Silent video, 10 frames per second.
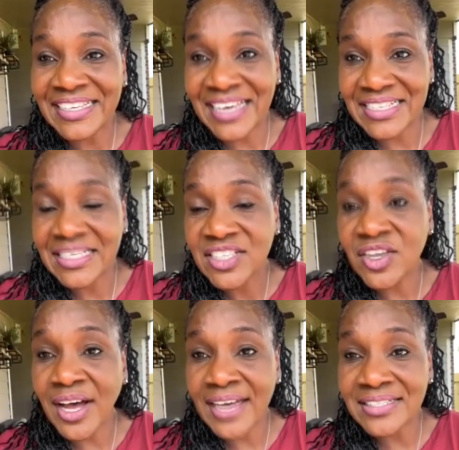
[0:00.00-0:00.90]
Yes.
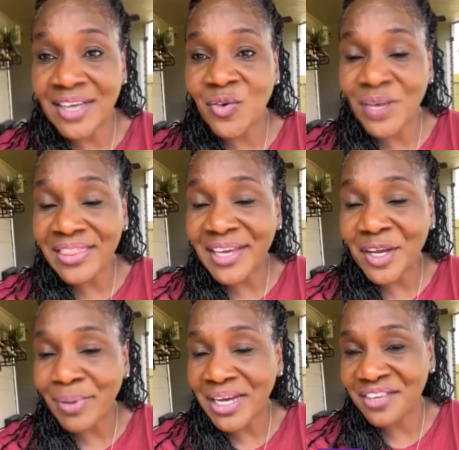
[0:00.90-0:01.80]
So, Isiah, one thing
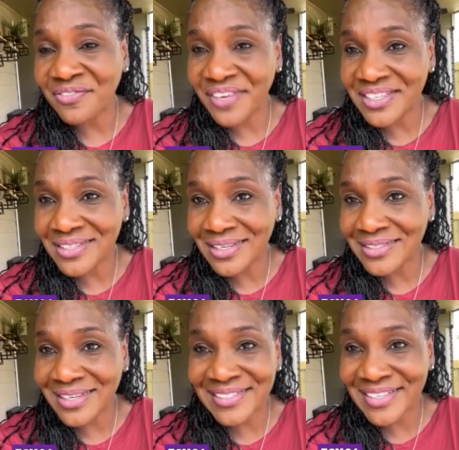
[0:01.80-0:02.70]
about
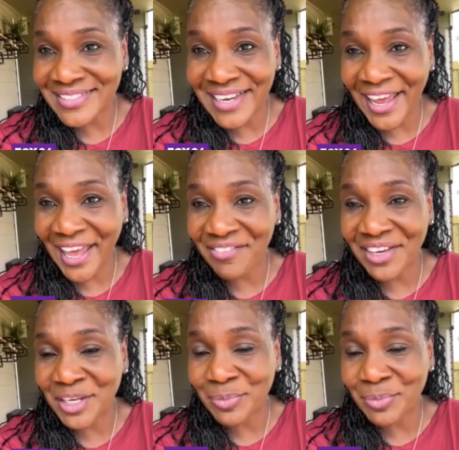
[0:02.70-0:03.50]
evictions, it does not have any